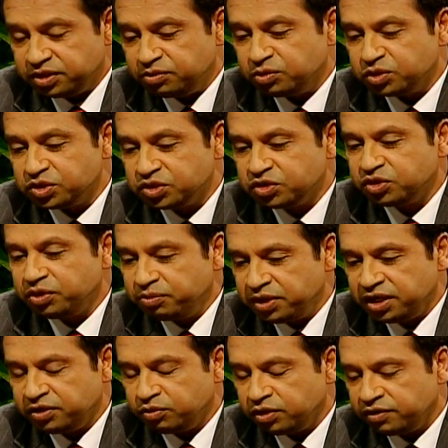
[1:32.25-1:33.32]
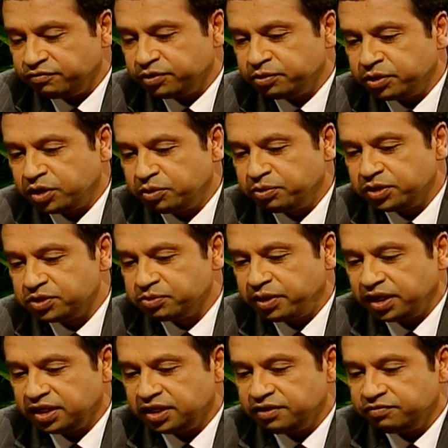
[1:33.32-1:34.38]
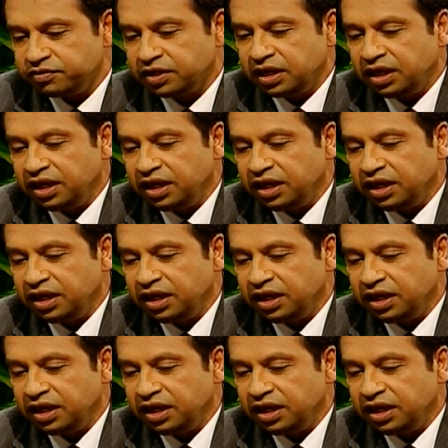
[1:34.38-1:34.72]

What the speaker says: but the most crippling one from our perspective